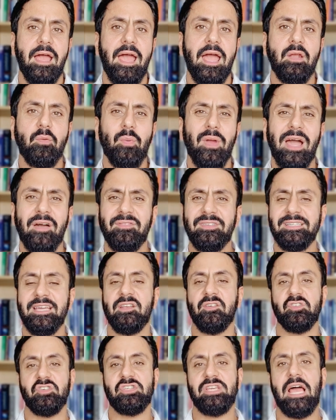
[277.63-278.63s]
and we have this
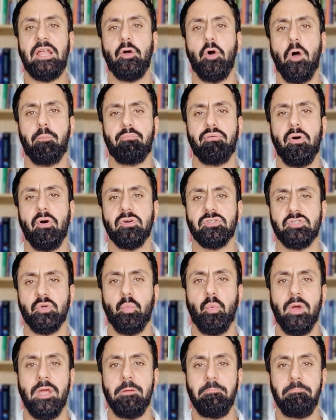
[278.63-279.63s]
kind of shallow approach
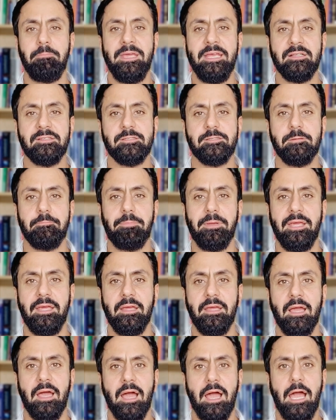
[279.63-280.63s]
of what it means to
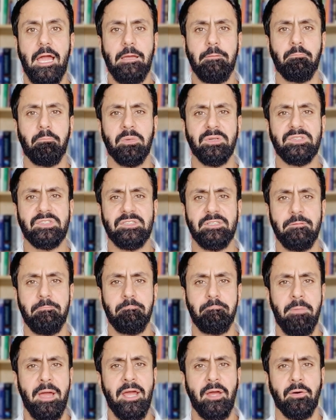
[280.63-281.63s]
be a
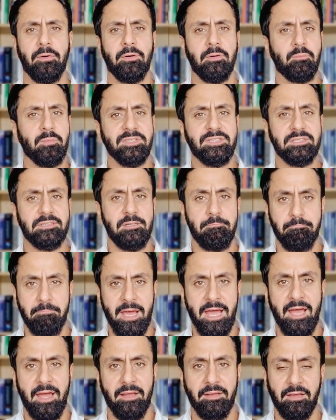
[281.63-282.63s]
Muslim male, a Muslim
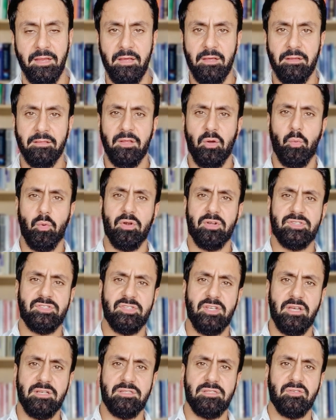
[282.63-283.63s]
man, that we're
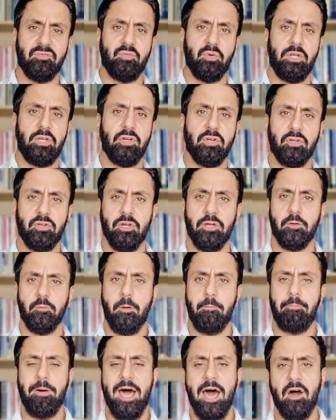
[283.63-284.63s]
assertive, we look good,
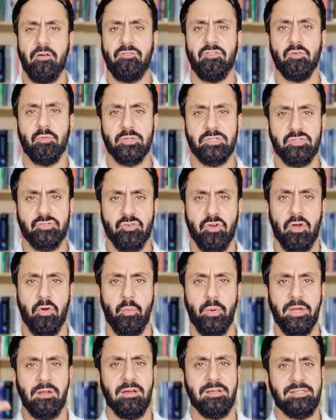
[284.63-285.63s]
we're powerful, we're strong,
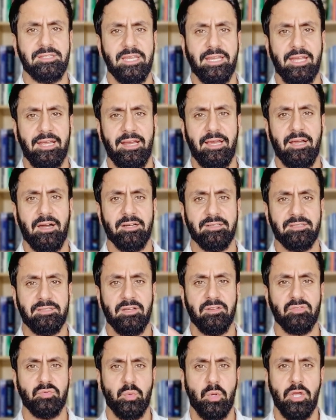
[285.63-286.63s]
we can articulate
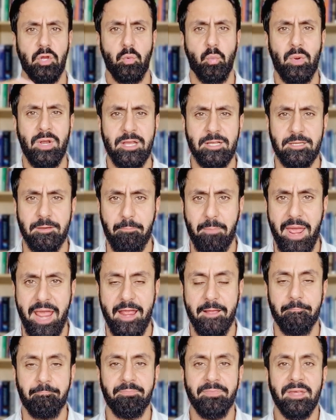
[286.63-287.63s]
ourselves, we can win a
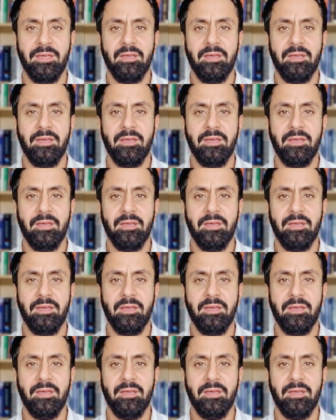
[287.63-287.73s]
debate.